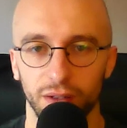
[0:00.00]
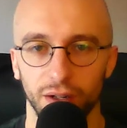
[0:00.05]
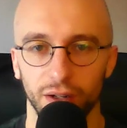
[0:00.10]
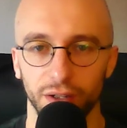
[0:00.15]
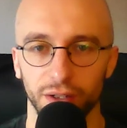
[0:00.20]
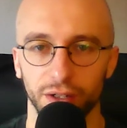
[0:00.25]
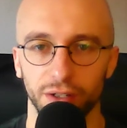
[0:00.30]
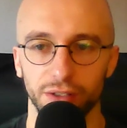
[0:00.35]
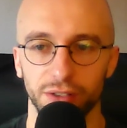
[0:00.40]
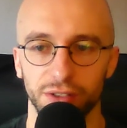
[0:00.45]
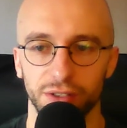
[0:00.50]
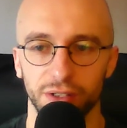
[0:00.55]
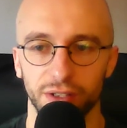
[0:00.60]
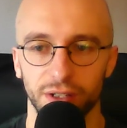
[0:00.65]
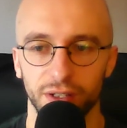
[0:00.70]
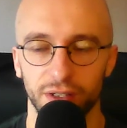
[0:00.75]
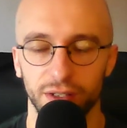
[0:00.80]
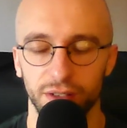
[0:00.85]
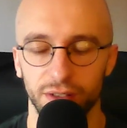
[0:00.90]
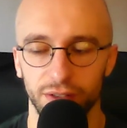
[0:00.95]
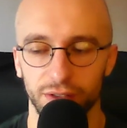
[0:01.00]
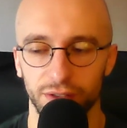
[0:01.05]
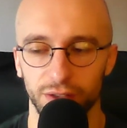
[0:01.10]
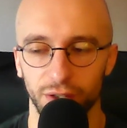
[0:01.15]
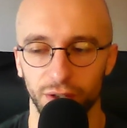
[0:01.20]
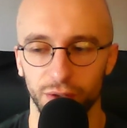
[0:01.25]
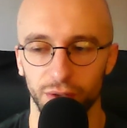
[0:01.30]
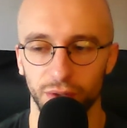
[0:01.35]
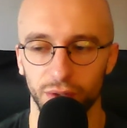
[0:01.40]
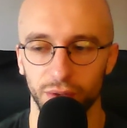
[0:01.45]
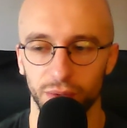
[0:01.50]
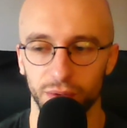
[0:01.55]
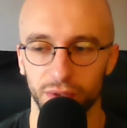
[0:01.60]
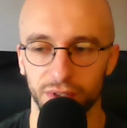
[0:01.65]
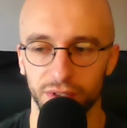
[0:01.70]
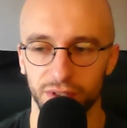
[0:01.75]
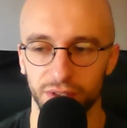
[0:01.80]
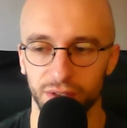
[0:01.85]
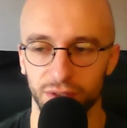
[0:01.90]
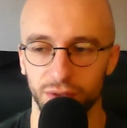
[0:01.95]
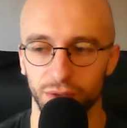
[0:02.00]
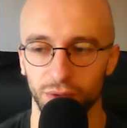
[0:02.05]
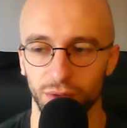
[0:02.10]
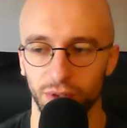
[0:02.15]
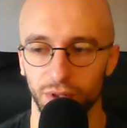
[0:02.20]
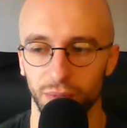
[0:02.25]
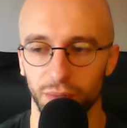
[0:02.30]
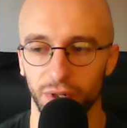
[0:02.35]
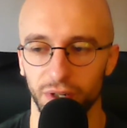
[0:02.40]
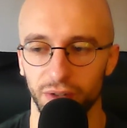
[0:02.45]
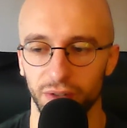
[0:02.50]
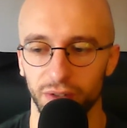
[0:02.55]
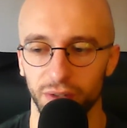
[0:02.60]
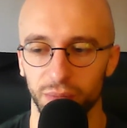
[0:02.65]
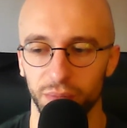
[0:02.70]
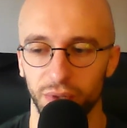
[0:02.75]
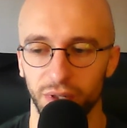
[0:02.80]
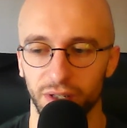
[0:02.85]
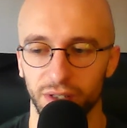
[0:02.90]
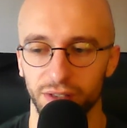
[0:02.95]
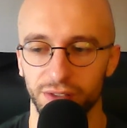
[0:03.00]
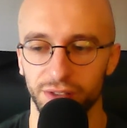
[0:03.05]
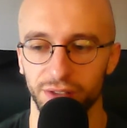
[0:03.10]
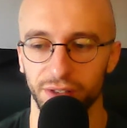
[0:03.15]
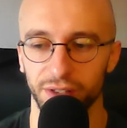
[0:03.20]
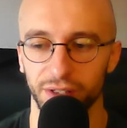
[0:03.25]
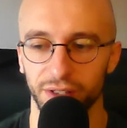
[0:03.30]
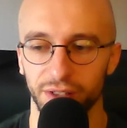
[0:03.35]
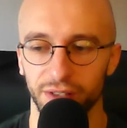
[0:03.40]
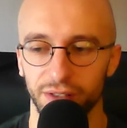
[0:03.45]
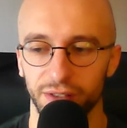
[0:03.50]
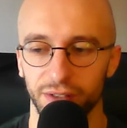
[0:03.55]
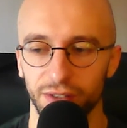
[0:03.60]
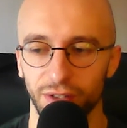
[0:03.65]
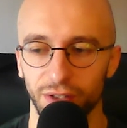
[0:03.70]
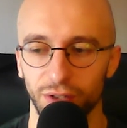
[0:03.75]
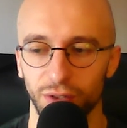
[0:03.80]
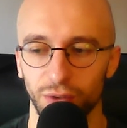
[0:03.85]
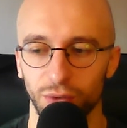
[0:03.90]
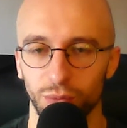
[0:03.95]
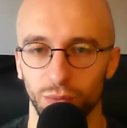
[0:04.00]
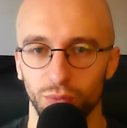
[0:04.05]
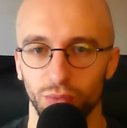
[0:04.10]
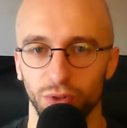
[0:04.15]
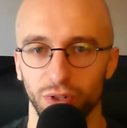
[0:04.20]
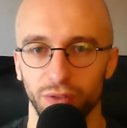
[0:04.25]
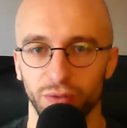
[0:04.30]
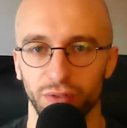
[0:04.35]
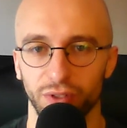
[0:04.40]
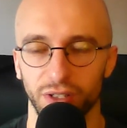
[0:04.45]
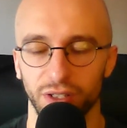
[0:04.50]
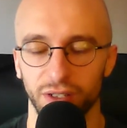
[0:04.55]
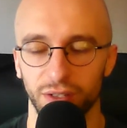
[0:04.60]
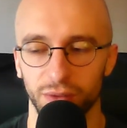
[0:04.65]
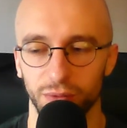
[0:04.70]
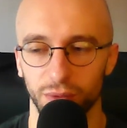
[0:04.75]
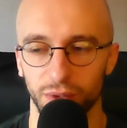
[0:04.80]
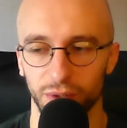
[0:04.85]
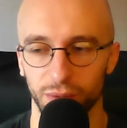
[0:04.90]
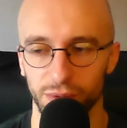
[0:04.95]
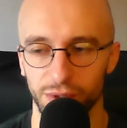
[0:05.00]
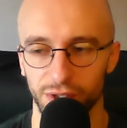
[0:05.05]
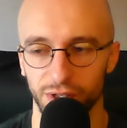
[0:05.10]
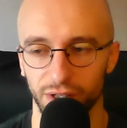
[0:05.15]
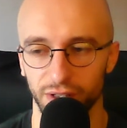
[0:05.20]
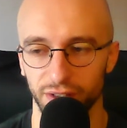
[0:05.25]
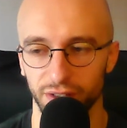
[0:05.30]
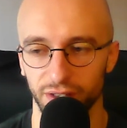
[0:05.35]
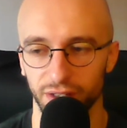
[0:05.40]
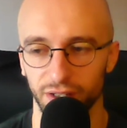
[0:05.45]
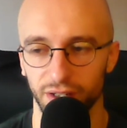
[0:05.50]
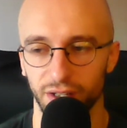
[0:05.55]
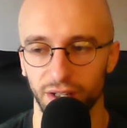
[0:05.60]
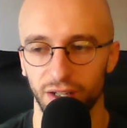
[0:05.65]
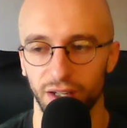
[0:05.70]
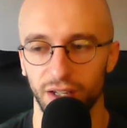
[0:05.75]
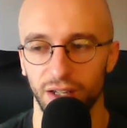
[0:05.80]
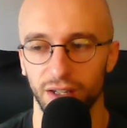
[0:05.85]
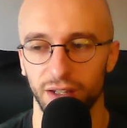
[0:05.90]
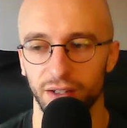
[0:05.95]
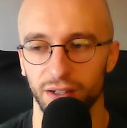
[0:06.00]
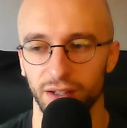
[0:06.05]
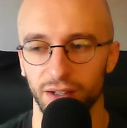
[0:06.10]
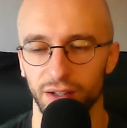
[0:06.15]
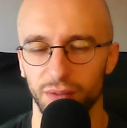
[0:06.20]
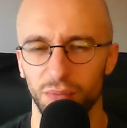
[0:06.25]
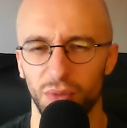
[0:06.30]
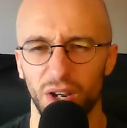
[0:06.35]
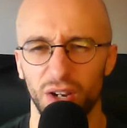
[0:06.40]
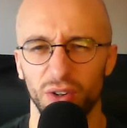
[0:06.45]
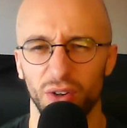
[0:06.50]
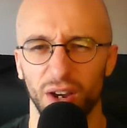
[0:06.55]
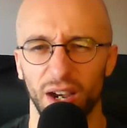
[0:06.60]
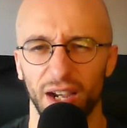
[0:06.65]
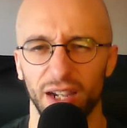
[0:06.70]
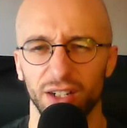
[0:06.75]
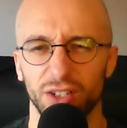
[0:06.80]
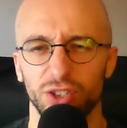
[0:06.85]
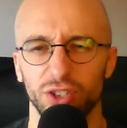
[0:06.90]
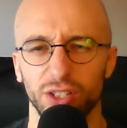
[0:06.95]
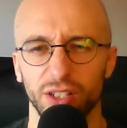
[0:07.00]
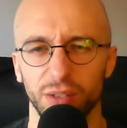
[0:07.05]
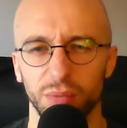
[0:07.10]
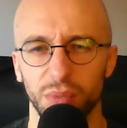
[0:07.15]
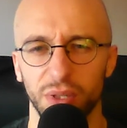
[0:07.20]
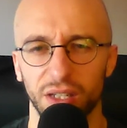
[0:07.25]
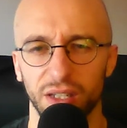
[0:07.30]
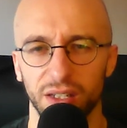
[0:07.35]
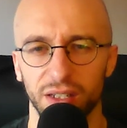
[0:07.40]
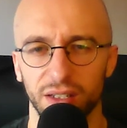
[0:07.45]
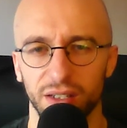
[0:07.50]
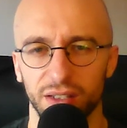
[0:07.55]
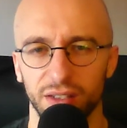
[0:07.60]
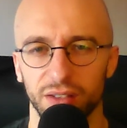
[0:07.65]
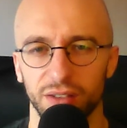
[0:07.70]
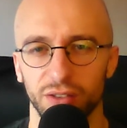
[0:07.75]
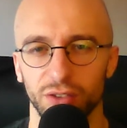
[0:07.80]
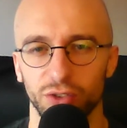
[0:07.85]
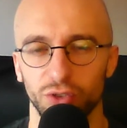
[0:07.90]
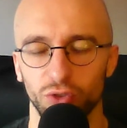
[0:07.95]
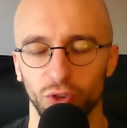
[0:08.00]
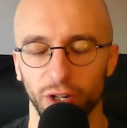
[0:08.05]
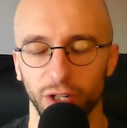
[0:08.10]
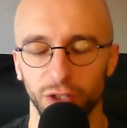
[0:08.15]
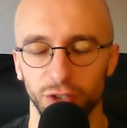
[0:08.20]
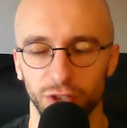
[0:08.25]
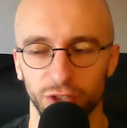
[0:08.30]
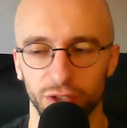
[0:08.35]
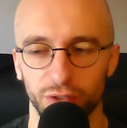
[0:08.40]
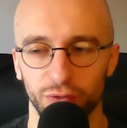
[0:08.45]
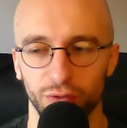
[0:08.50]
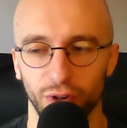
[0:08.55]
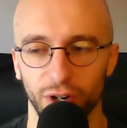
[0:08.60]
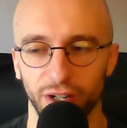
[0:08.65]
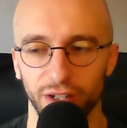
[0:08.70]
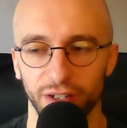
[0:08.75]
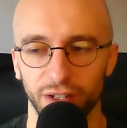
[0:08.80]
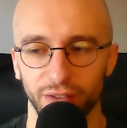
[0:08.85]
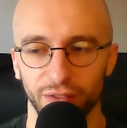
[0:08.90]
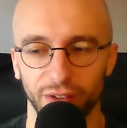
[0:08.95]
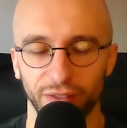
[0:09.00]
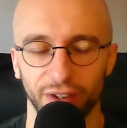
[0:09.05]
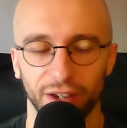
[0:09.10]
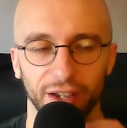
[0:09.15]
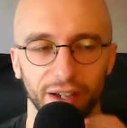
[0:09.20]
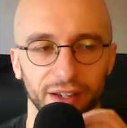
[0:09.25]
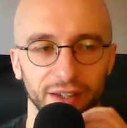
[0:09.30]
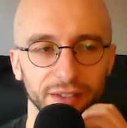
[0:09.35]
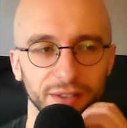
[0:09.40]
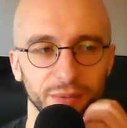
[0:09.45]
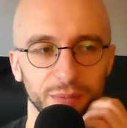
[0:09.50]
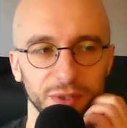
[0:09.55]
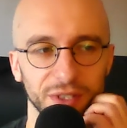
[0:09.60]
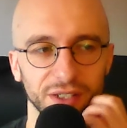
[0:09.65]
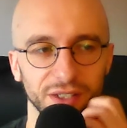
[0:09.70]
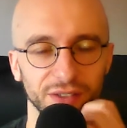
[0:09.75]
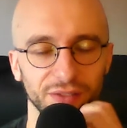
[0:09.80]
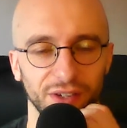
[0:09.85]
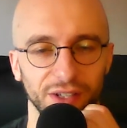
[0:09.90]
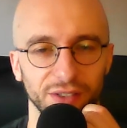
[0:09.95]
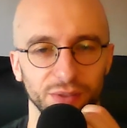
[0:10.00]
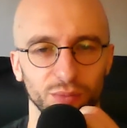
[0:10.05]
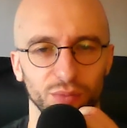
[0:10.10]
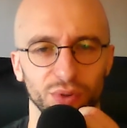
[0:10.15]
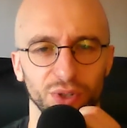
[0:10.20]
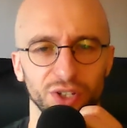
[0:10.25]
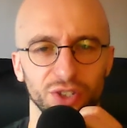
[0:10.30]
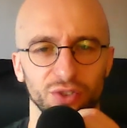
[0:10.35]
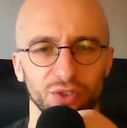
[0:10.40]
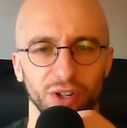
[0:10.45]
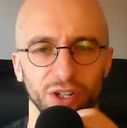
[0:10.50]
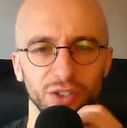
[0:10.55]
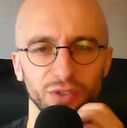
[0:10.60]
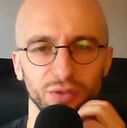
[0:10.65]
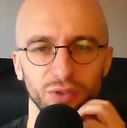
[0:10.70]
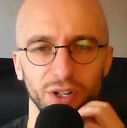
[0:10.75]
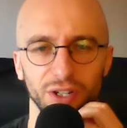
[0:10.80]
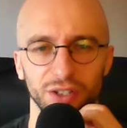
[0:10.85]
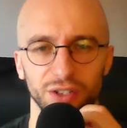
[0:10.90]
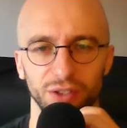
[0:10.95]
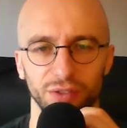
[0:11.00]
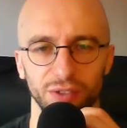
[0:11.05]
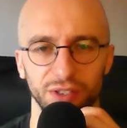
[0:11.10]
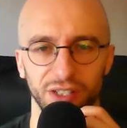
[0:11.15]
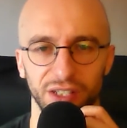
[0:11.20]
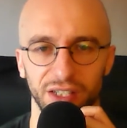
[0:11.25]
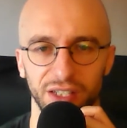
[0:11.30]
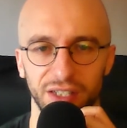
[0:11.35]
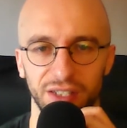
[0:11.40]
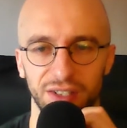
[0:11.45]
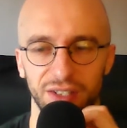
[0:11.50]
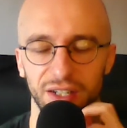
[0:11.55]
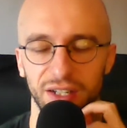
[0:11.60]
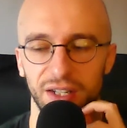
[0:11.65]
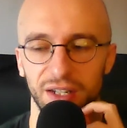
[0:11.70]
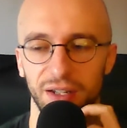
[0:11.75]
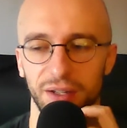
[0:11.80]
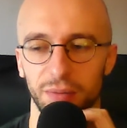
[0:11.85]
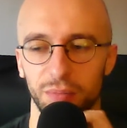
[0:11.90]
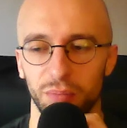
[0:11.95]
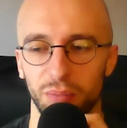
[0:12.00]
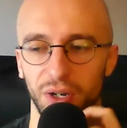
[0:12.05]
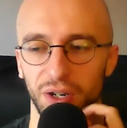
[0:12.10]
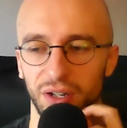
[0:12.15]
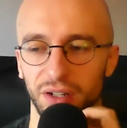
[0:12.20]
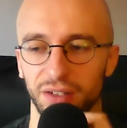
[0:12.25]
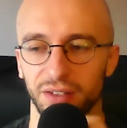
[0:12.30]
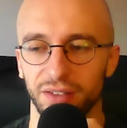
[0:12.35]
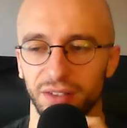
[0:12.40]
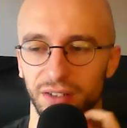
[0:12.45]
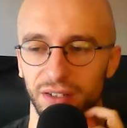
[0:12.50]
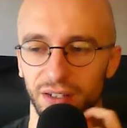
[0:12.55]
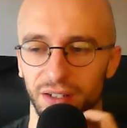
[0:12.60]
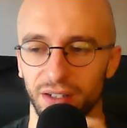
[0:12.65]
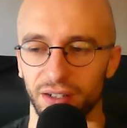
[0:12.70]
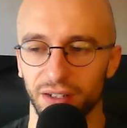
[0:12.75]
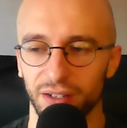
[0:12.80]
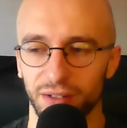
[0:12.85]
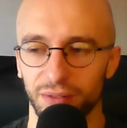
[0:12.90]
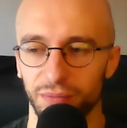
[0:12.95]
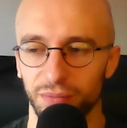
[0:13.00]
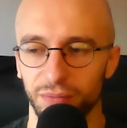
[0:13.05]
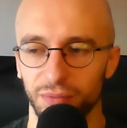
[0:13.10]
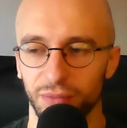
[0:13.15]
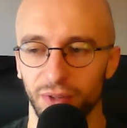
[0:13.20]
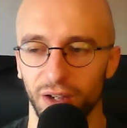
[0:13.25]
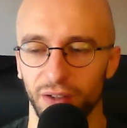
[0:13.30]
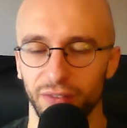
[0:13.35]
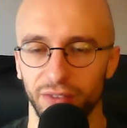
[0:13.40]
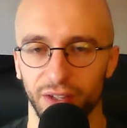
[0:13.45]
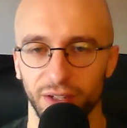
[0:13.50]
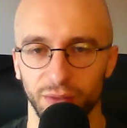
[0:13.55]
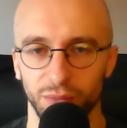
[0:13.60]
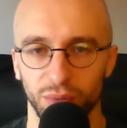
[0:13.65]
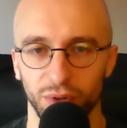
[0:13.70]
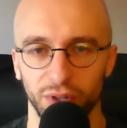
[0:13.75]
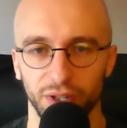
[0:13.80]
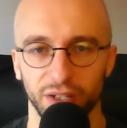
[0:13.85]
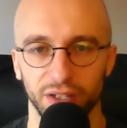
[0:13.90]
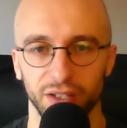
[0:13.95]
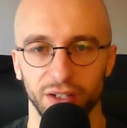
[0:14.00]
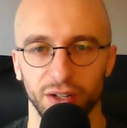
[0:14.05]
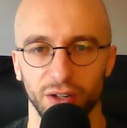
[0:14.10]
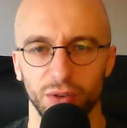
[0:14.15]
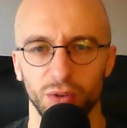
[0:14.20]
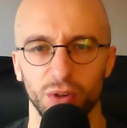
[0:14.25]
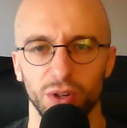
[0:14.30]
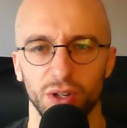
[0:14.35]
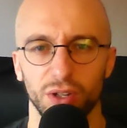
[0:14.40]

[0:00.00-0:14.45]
Hi, guys. So, I wanted to talk about a person I knew briefly when I was younger. Uh, it might not actually be the strangest friend I've ever had because I've had some pretty strange friends over the years, but um, I think putting, you know,